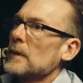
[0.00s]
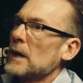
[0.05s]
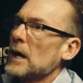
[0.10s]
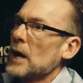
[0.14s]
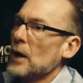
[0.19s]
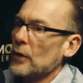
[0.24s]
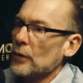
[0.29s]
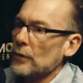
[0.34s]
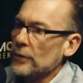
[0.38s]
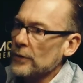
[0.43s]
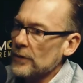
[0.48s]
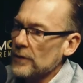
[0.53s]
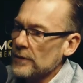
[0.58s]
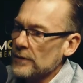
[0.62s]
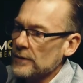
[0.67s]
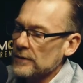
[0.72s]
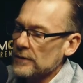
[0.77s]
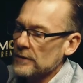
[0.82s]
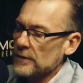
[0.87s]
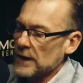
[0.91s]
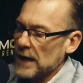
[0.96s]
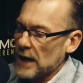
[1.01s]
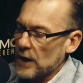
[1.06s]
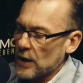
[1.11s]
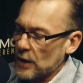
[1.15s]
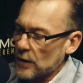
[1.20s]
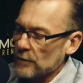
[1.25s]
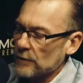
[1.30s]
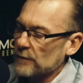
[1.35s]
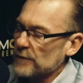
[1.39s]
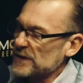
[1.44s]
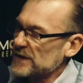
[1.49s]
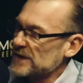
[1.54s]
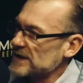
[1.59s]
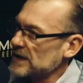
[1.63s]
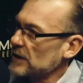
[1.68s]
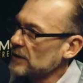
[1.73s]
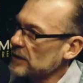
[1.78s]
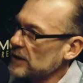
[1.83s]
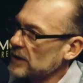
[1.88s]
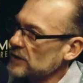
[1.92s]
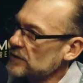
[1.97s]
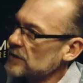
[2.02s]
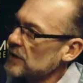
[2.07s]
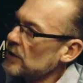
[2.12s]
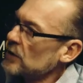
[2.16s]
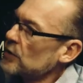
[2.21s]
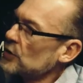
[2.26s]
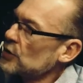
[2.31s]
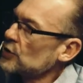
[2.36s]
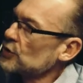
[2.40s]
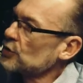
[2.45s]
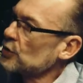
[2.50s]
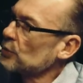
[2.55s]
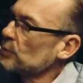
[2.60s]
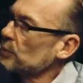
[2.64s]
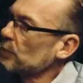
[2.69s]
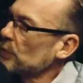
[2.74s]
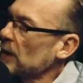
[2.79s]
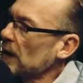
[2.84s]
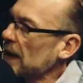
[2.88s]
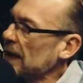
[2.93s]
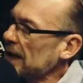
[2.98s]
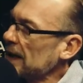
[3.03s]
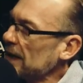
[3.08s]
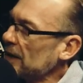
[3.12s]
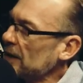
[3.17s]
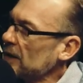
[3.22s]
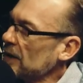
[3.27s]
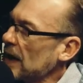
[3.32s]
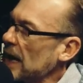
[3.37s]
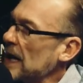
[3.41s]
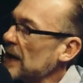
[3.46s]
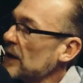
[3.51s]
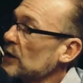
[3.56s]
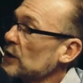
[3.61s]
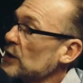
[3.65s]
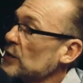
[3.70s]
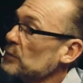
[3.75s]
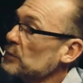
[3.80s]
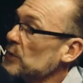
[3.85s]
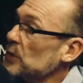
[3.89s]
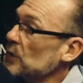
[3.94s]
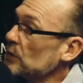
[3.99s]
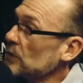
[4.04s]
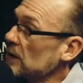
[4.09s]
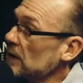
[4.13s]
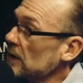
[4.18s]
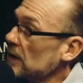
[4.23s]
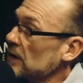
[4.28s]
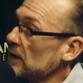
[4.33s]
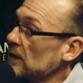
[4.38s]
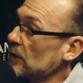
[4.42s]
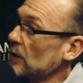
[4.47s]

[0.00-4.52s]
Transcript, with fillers: health care facilities should play in a community?